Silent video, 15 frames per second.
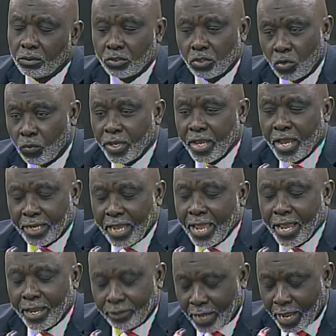So
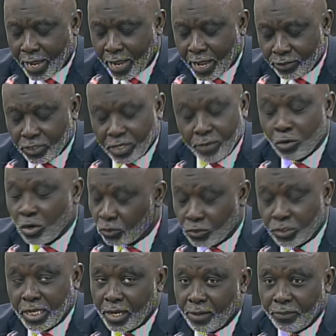I asked him not
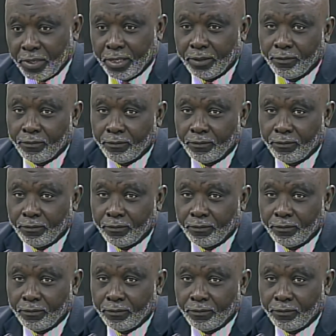to tell me.